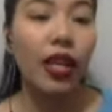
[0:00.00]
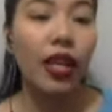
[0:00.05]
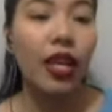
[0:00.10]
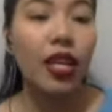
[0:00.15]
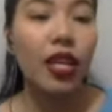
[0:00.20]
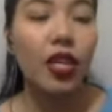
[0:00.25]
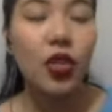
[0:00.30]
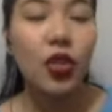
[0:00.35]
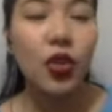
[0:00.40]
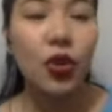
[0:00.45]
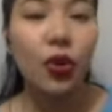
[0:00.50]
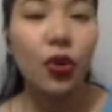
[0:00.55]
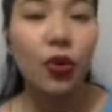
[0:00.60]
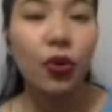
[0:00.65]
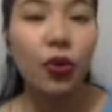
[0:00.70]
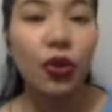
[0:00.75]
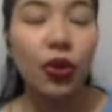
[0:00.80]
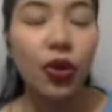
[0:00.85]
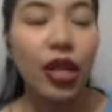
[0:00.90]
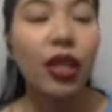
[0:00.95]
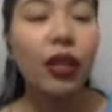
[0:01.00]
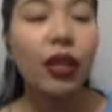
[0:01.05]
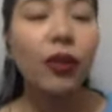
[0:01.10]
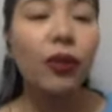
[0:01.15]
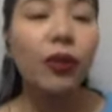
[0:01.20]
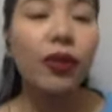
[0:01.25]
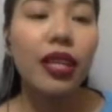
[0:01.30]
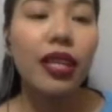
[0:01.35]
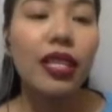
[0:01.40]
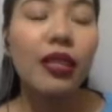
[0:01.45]
So you can
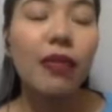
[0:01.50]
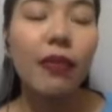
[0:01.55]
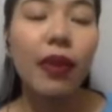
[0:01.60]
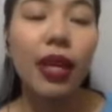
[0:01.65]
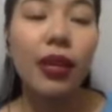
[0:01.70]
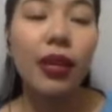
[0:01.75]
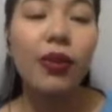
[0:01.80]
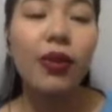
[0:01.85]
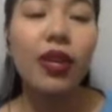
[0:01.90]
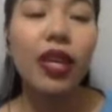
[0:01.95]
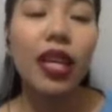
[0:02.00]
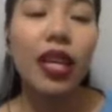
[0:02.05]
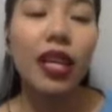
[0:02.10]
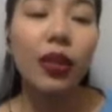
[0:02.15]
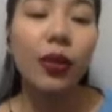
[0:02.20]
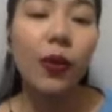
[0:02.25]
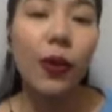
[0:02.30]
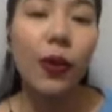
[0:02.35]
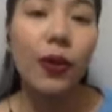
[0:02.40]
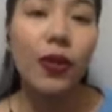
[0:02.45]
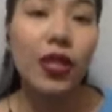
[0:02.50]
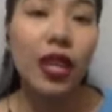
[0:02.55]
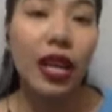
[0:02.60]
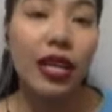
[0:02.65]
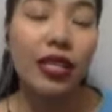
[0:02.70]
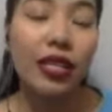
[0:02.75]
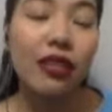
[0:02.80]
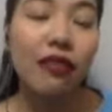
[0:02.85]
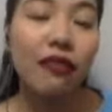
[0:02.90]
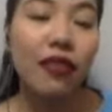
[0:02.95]
do this by looking at all
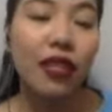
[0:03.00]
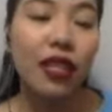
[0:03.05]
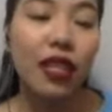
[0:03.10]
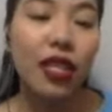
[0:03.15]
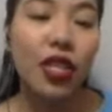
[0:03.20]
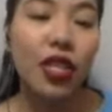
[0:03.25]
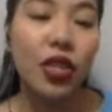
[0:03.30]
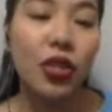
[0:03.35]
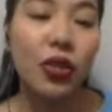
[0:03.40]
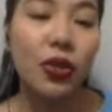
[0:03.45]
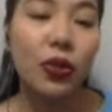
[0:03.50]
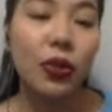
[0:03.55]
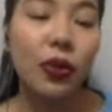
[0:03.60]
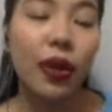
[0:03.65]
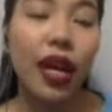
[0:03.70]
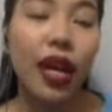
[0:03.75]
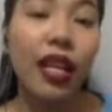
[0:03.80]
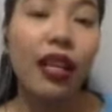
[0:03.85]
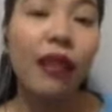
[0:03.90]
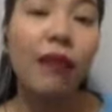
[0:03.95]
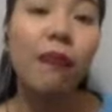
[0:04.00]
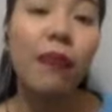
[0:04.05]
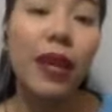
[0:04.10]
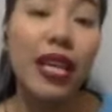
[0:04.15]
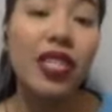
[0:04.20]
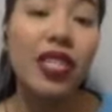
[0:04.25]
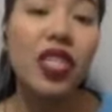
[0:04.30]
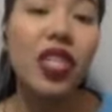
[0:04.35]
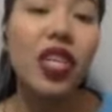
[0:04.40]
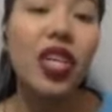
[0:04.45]
sides of the issue and
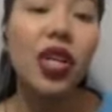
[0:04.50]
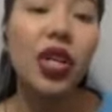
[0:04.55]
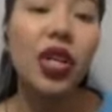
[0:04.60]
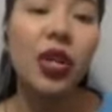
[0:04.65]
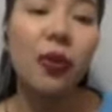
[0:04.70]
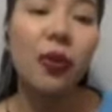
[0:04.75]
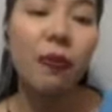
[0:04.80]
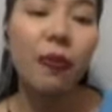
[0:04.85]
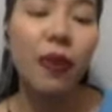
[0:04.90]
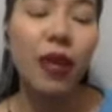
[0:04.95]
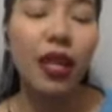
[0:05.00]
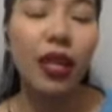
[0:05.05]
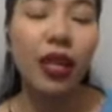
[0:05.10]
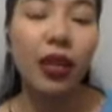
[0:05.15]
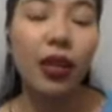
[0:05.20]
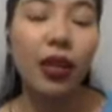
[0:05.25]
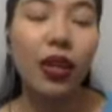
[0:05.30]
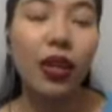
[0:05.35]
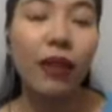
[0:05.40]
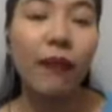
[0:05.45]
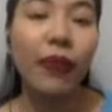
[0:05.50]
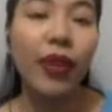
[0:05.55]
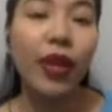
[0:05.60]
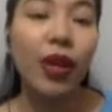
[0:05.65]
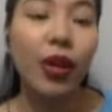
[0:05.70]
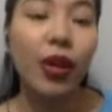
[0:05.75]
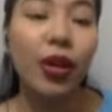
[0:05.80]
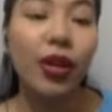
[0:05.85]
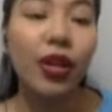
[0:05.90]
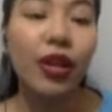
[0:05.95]
basing your opinion
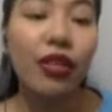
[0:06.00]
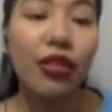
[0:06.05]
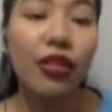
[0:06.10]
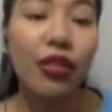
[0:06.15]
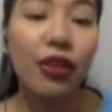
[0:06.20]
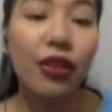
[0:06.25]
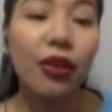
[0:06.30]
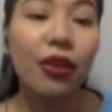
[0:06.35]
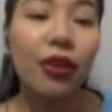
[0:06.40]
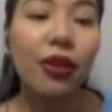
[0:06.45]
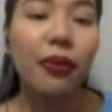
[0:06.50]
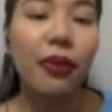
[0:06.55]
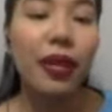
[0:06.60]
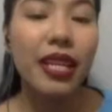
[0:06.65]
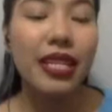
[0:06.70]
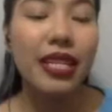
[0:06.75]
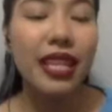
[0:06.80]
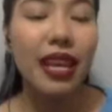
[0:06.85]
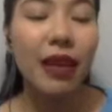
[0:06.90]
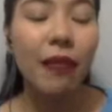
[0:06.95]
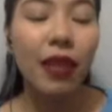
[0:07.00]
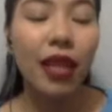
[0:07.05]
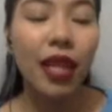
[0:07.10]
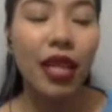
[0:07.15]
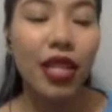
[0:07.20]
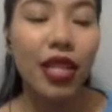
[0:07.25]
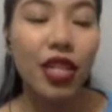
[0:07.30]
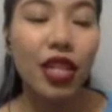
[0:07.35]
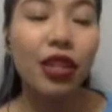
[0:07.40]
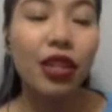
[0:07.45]
on a thorough
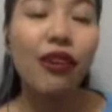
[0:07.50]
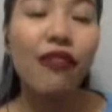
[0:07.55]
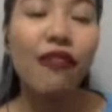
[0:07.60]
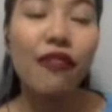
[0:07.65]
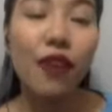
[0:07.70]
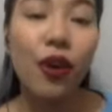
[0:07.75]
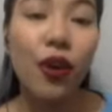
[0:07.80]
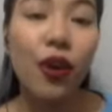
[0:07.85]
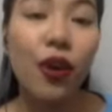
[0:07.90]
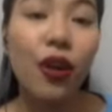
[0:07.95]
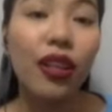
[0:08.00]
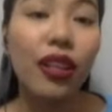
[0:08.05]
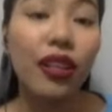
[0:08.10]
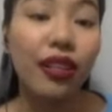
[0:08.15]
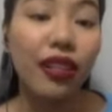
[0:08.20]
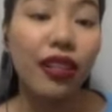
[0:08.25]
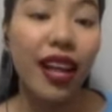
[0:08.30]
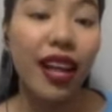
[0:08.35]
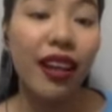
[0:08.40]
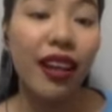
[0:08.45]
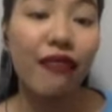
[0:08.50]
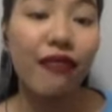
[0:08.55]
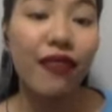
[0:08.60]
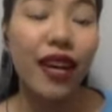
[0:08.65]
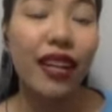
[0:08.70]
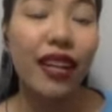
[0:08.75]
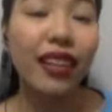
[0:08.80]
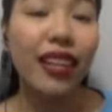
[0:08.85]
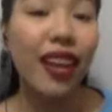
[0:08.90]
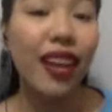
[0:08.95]
examination of all the
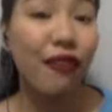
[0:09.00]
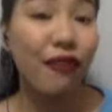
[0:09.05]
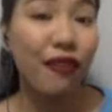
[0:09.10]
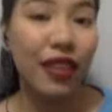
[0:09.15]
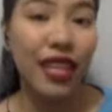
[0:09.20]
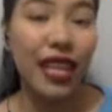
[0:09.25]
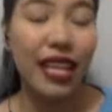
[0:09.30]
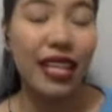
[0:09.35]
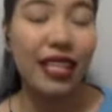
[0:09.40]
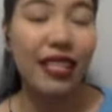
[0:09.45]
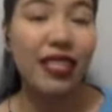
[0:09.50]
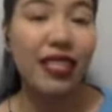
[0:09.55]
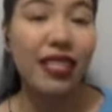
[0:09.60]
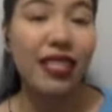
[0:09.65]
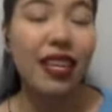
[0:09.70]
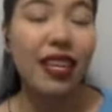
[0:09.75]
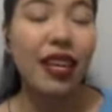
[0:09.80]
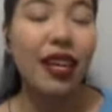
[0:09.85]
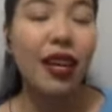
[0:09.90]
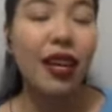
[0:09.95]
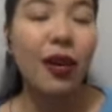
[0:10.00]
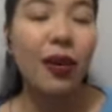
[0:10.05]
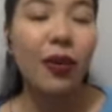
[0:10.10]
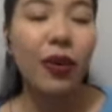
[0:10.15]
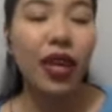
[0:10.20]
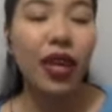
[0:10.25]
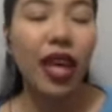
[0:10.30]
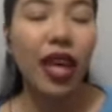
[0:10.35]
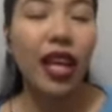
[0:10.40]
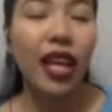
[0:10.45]
relevant evidence.
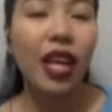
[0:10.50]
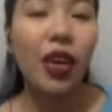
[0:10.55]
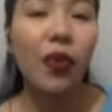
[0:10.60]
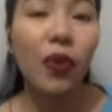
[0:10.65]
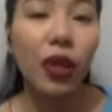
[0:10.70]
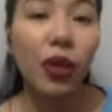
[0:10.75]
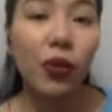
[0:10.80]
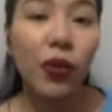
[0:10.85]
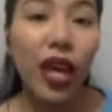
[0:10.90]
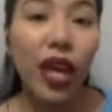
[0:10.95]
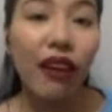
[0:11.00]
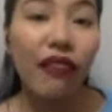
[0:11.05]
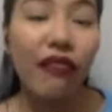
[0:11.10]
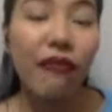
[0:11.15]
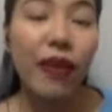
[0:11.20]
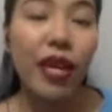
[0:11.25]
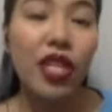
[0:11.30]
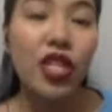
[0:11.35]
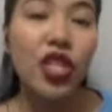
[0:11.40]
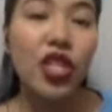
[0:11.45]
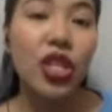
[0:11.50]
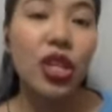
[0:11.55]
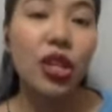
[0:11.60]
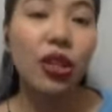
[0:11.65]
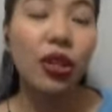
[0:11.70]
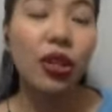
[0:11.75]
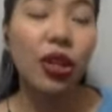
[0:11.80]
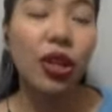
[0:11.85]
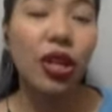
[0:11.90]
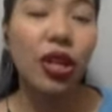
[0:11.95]
Okay, like what we have
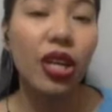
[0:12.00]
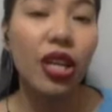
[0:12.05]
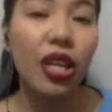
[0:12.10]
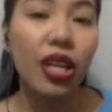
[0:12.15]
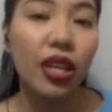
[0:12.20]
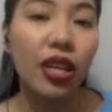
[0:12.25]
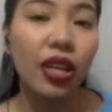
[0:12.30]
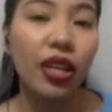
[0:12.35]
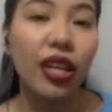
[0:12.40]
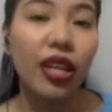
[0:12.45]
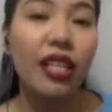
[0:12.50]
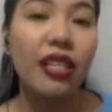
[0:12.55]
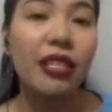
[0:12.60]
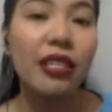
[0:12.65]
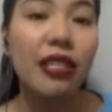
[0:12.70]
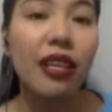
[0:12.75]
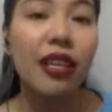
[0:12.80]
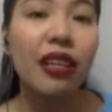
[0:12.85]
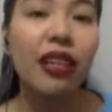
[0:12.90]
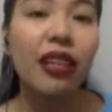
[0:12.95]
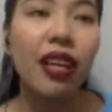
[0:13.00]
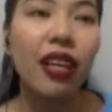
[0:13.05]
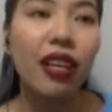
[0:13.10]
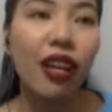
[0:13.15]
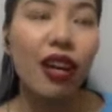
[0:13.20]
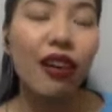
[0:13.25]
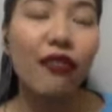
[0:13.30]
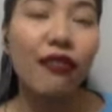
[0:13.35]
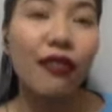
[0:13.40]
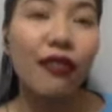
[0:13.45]
mentioned earlier, it's not
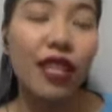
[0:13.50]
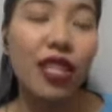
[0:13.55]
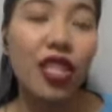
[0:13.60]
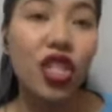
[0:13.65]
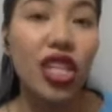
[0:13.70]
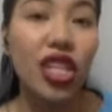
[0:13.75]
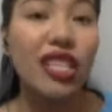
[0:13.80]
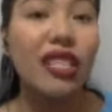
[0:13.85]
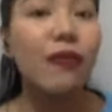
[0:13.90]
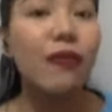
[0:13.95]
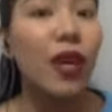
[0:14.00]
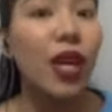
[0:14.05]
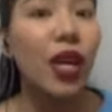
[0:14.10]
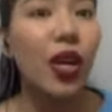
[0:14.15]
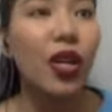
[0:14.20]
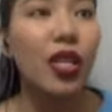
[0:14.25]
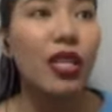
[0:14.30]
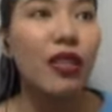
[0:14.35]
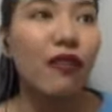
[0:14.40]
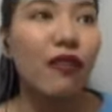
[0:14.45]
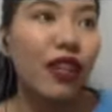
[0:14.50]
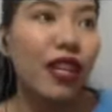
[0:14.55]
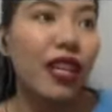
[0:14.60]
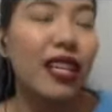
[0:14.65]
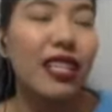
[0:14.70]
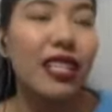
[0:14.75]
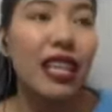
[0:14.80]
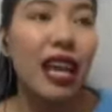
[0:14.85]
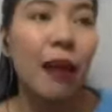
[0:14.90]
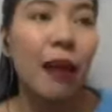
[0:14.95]
enough that just because, for
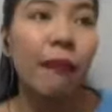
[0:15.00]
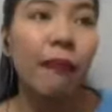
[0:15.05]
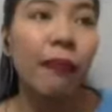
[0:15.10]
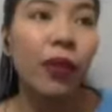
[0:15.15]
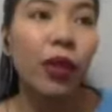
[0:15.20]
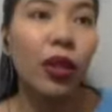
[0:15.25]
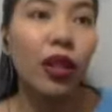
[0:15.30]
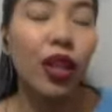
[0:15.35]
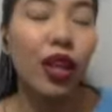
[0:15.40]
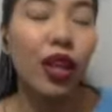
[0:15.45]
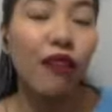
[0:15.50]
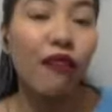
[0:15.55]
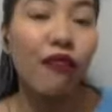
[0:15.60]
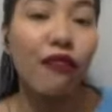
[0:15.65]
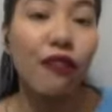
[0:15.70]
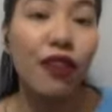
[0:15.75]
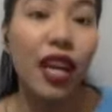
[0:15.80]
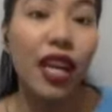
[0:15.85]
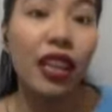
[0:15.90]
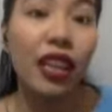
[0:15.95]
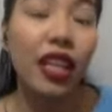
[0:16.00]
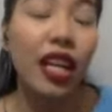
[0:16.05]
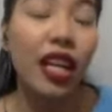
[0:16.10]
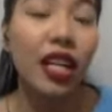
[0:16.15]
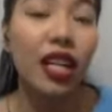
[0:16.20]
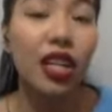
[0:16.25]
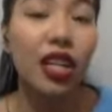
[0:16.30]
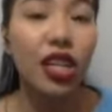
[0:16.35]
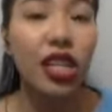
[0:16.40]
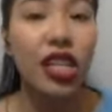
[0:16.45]
example, your friend
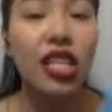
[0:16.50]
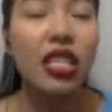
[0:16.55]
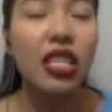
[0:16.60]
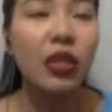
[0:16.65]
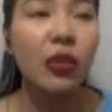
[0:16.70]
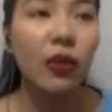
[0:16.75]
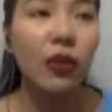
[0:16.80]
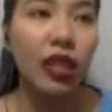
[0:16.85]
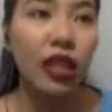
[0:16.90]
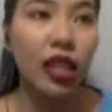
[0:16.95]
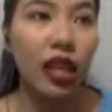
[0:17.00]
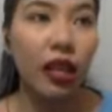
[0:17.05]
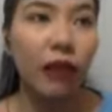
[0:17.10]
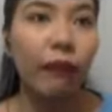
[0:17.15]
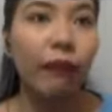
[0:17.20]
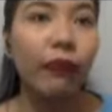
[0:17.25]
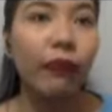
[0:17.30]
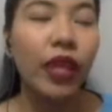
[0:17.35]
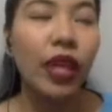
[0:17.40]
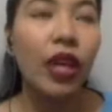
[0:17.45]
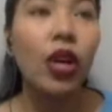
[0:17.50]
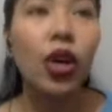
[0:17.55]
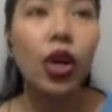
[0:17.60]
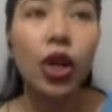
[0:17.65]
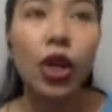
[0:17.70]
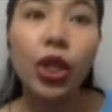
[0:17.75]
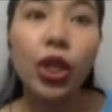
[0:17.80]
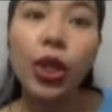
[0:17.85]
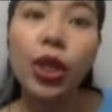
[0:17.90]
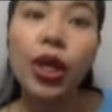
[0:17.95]
agrees with it,
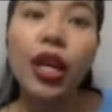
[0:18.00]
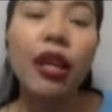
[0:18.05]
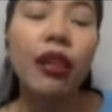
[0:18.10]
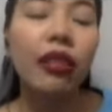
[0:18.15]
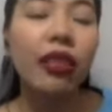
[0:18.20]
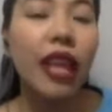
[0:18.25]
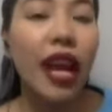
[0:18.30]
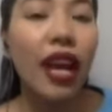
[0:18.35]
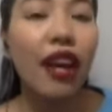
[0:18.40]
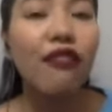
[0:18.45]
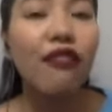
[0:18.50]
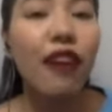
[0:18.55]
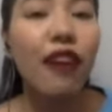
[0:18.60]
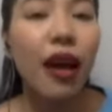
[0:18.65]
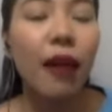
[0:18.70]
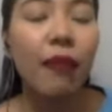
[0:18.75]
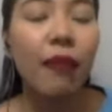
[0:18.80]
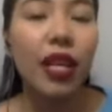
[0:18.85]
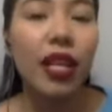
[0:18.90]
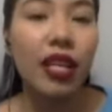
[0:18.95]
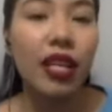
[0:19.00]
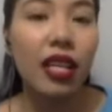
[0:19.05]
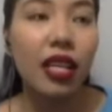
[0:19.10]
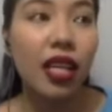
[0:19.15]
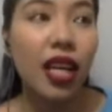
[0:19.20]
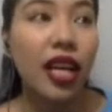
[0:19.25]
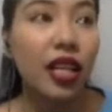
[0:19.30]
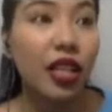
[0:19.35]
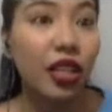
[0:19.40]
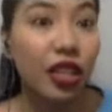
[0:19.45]
or your entire family
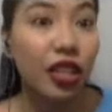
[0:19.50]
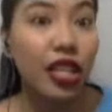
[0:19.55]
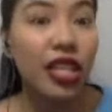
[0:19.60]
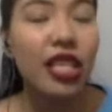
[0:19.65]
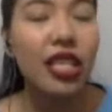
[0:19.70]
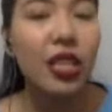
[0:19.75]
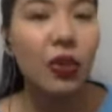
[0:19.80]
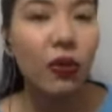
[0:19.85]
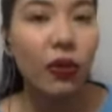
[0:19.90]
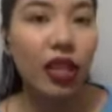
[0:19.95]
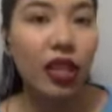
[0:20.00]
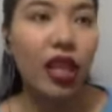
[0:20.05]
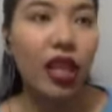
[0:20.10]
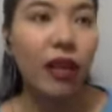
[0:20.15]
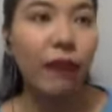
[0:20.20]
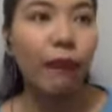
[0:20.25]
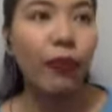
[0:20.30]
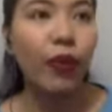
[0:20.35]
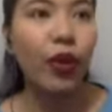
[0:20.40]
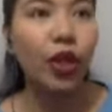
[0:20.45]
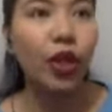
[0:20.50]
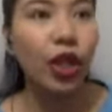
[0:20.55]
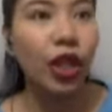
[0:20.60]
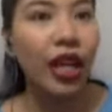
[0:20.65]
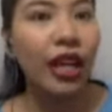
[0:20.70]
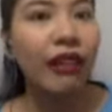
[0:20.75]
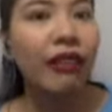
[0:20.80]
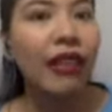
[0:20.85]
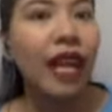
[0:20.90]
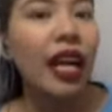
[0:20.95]
agrees with it, or your
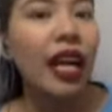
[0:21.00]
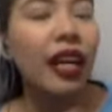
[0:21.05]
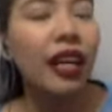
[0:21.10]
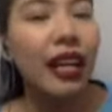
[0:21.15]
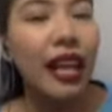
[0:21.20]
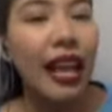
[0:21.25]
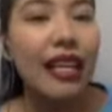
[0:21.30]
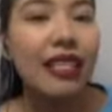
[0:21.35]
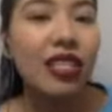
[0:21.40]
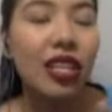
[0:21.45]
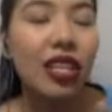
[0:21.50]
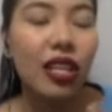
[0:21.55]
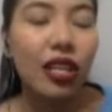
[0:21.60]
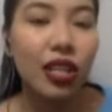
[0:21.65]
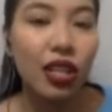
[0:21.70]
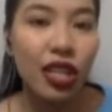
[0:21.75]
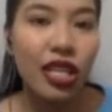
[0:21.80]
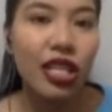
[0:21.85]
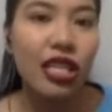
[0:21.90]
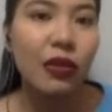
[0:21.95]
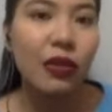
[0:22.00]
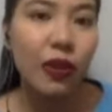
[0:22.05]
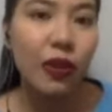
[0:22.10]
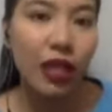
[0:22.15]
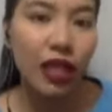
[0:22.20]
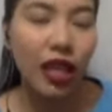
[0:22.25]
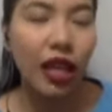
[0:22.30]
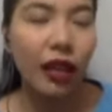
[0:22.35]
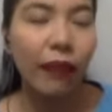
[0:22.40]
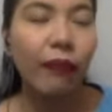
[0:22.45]
entire class agrees
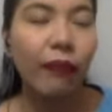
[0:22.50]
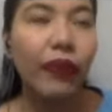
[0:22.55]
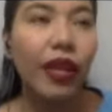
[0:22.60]
with it,